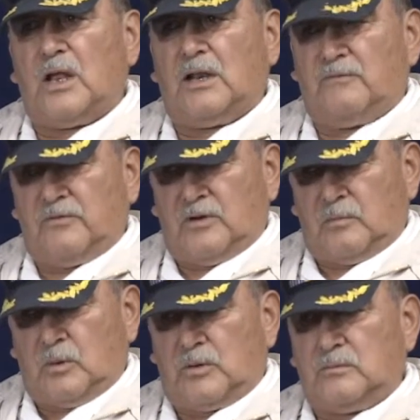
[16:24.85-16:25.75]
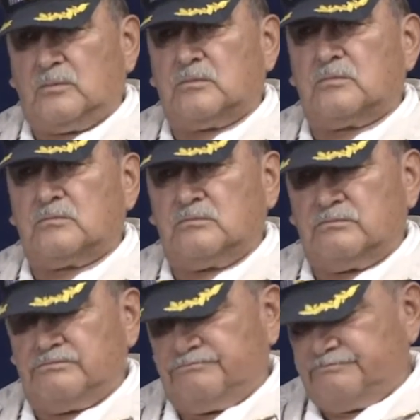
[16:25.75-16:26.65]
11th Airborne. Mm -hmm.
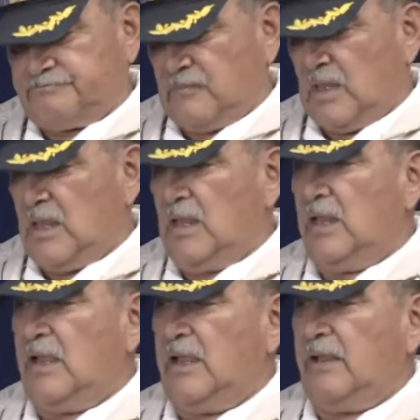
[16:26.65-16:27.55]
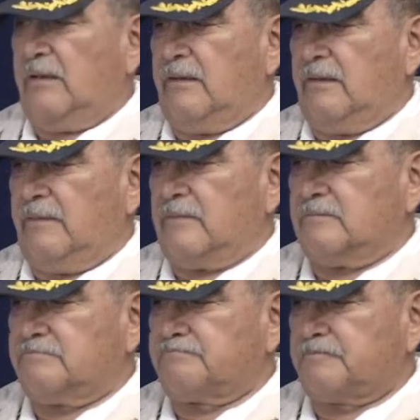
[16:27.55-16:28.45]
Mm -hmm. And
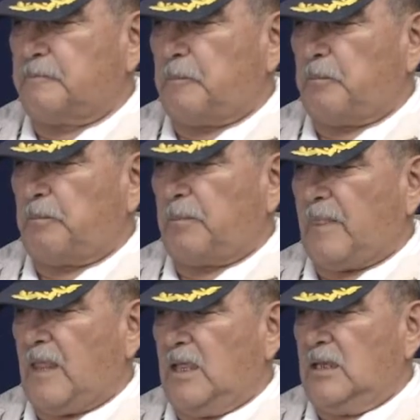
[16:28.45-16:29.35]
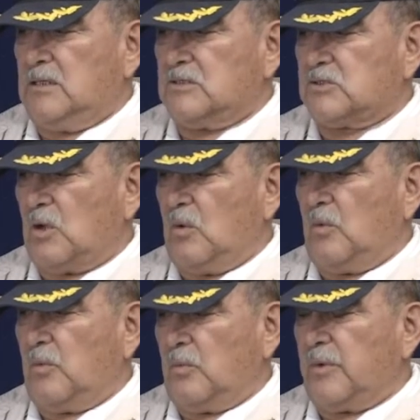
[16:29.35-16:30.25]
um,
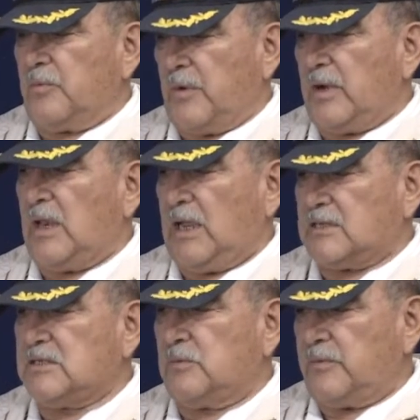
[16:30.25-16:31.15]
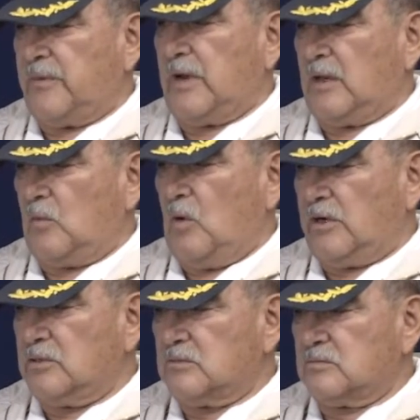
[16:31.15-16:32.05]
so we run, like I said, we were running out of
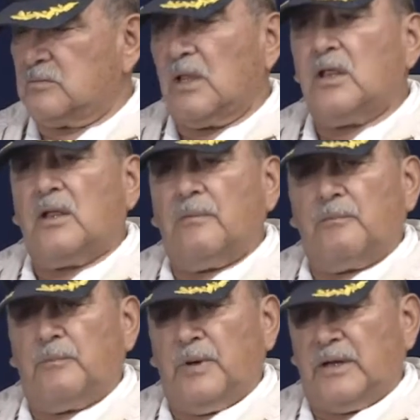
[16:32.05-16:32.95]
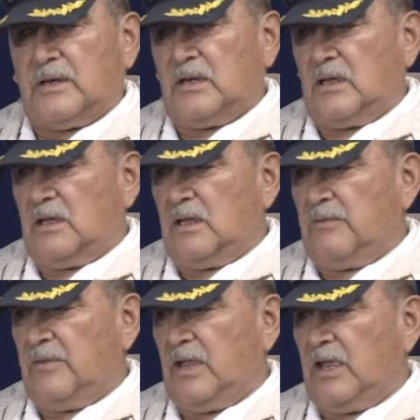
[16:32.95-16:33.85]
water, but
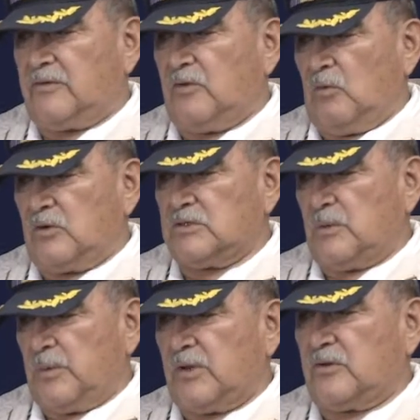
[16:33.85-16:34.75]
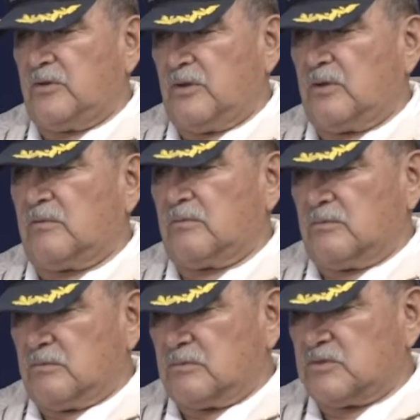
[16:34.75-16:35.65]
uh, they had told us that we could uh,
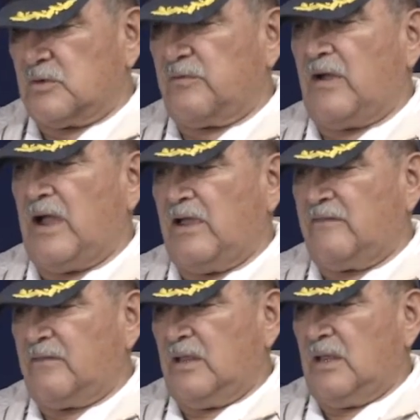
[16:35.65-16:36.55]
survive